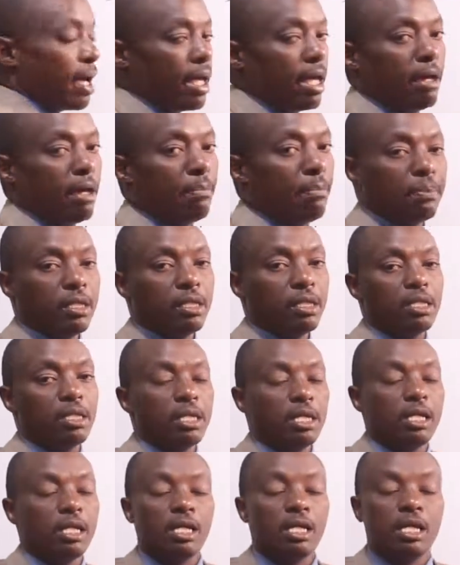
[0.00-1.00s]
APT
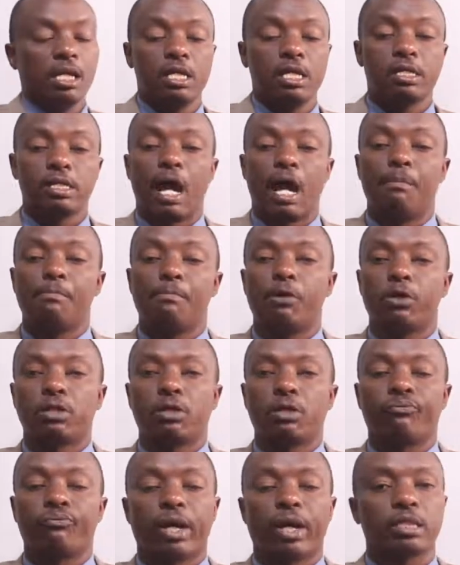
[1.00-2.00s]
is a
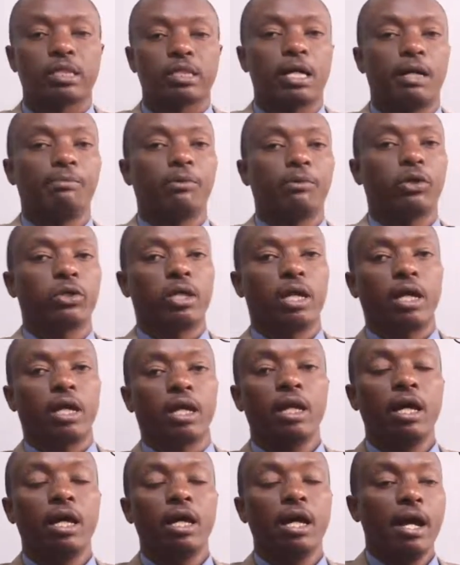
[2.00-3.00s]
multi-factor
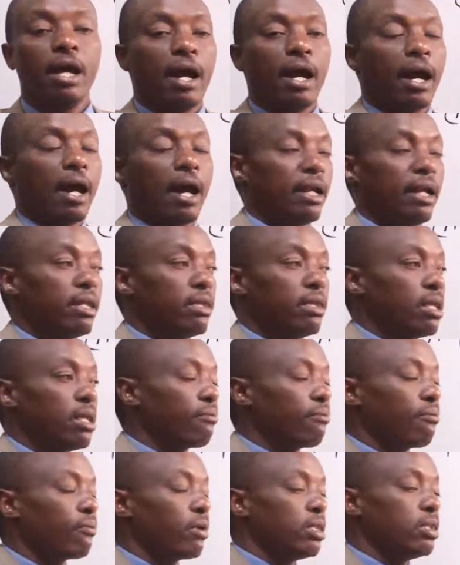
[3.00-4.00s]
model and
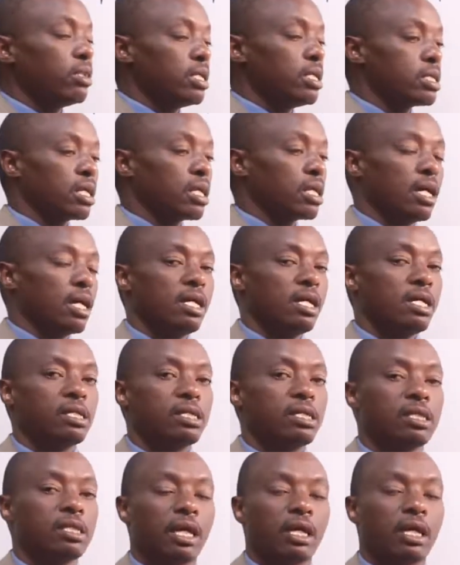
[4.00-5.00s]
therefore in this case
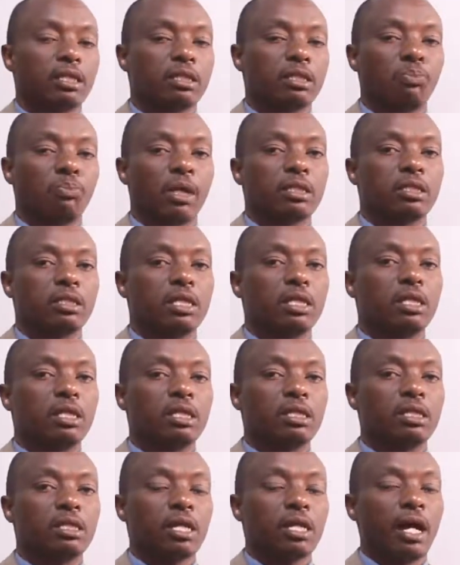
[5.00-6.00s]
the expected
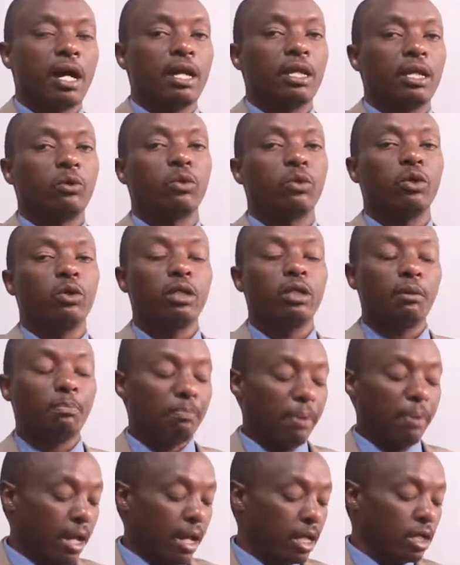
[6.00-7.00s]
return will
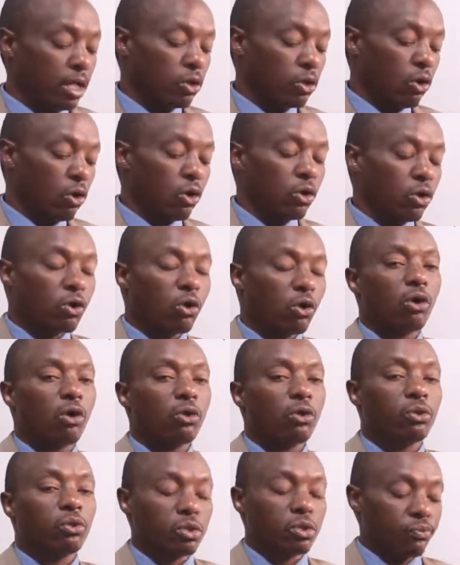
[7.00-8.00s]
depend on
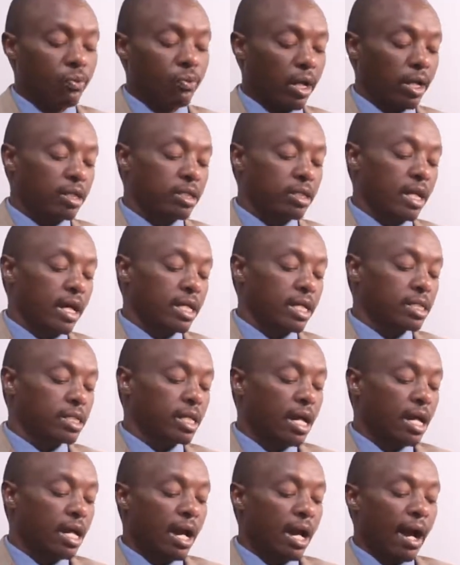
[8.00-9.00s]
all those factors
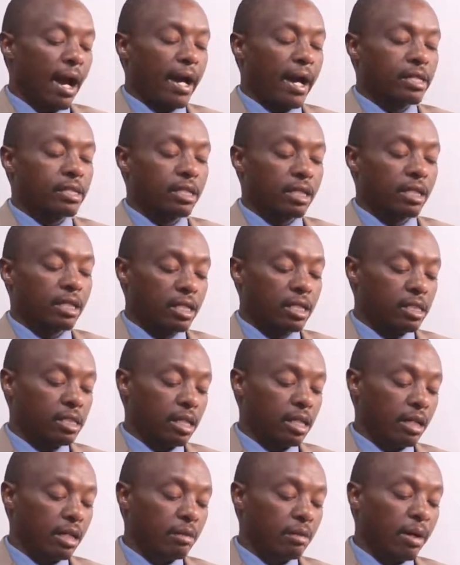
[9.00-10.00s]
as
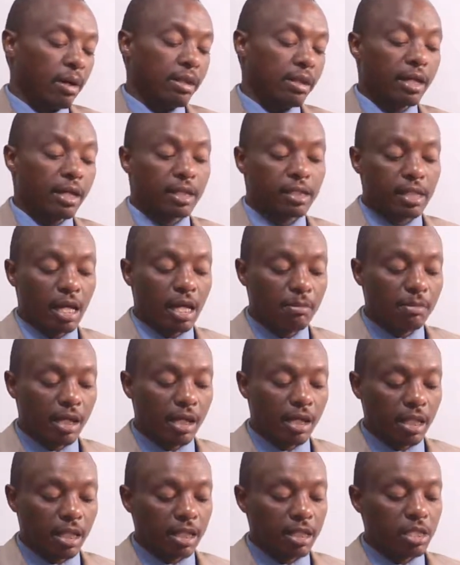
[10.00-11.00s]
listed by the
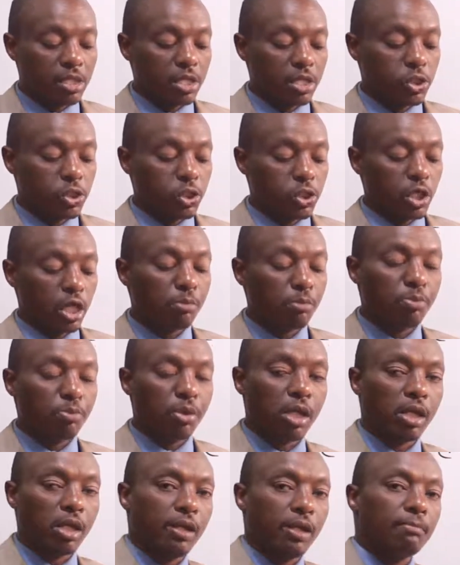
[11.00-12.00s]
examiner. That is the
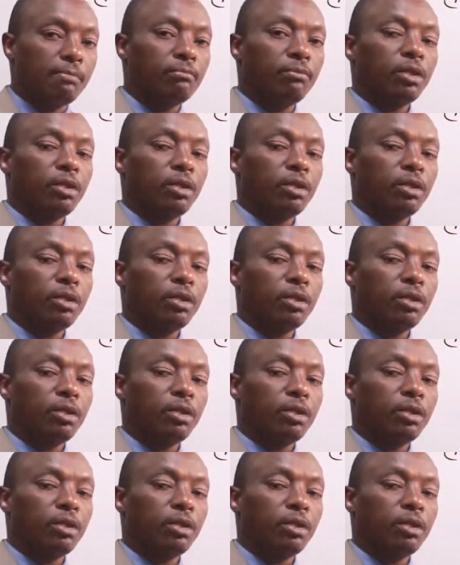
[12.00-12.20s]
GNP,